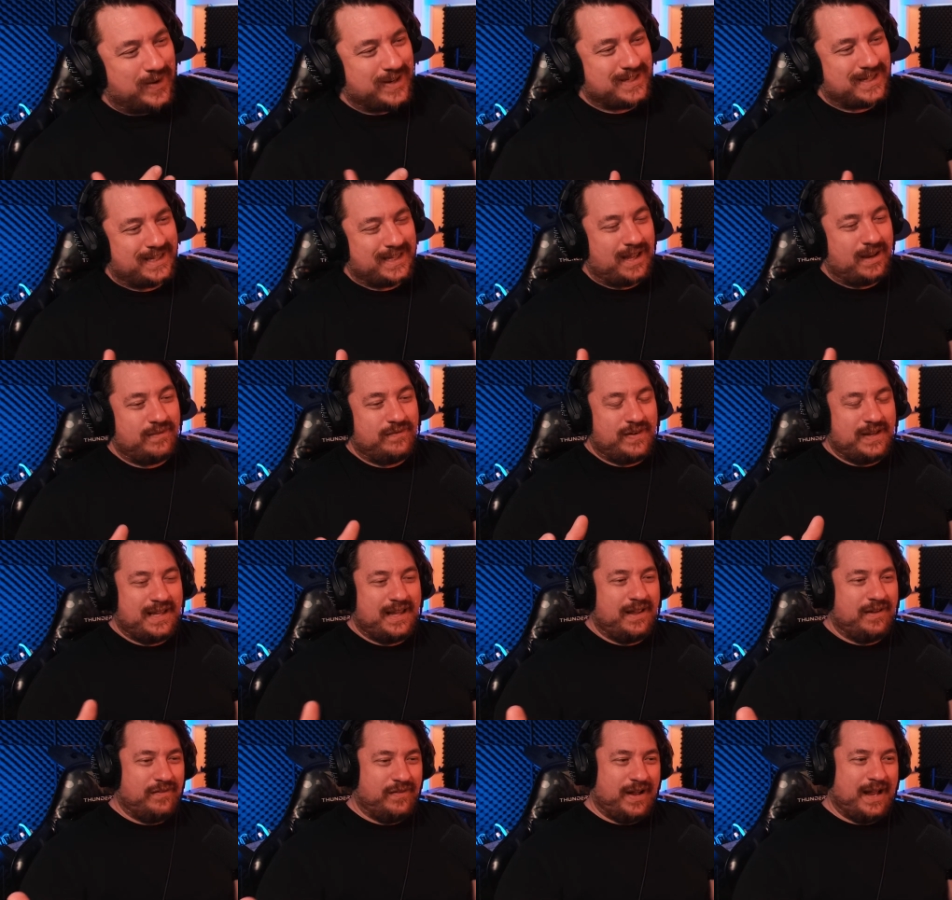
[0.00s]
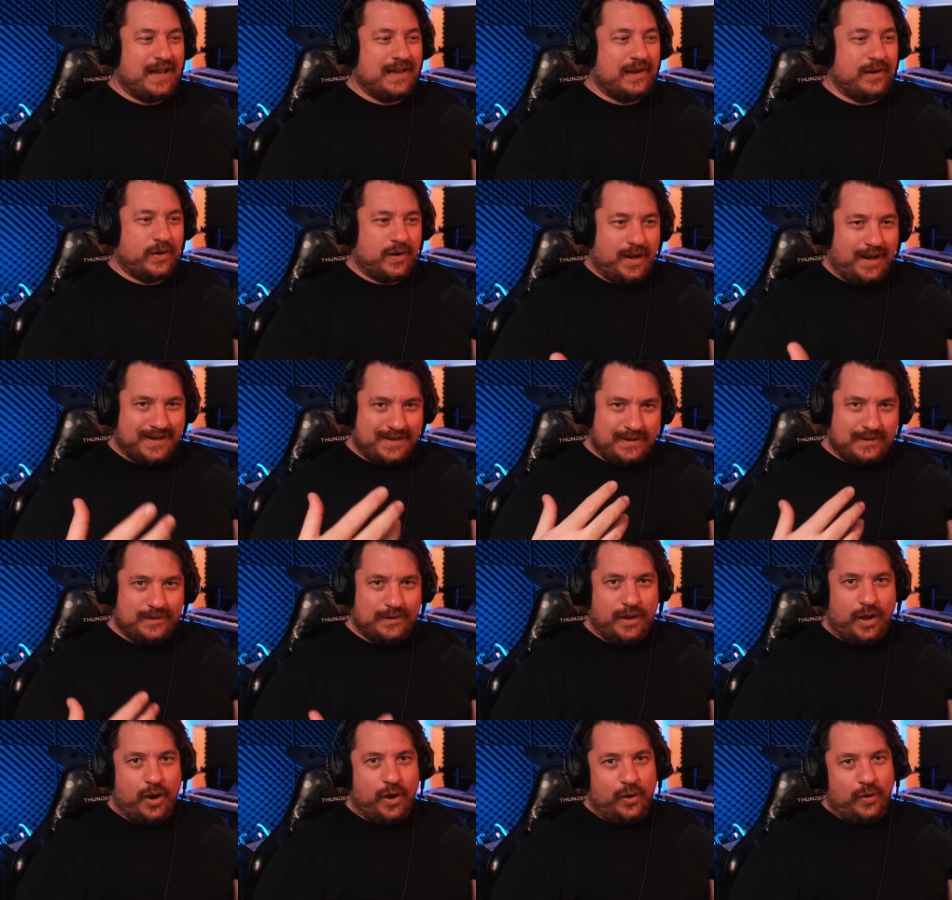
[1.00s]
almost like that Villa kind of
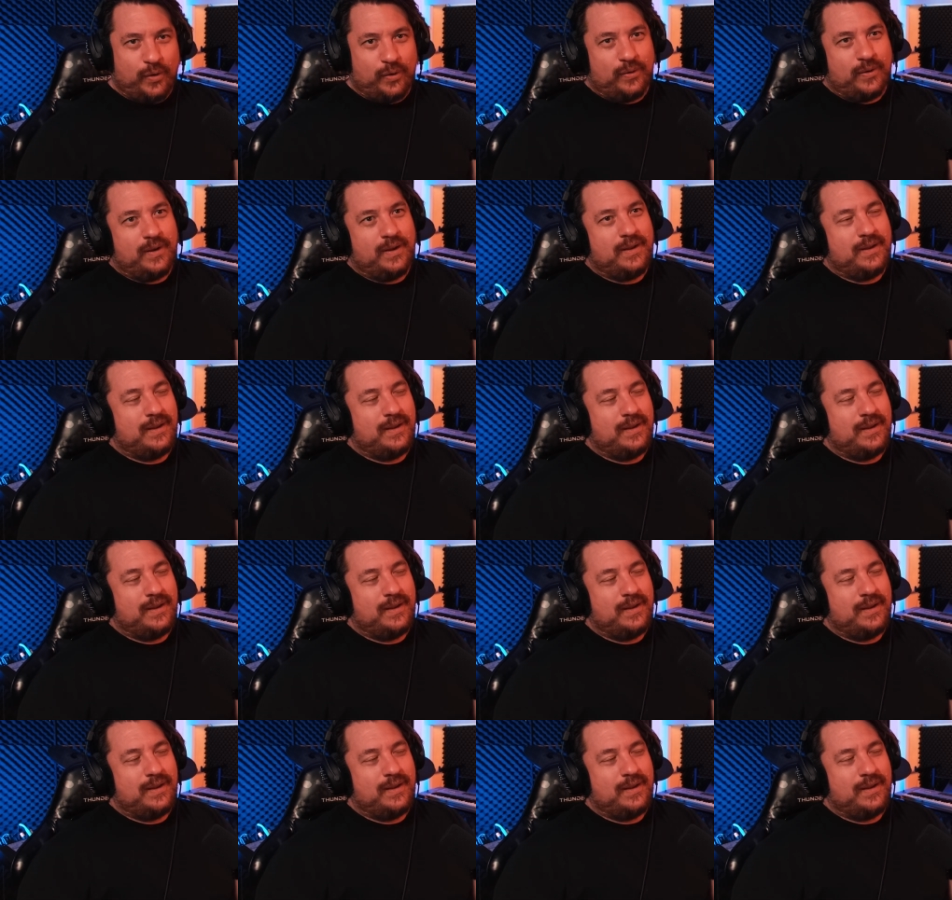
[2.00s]
low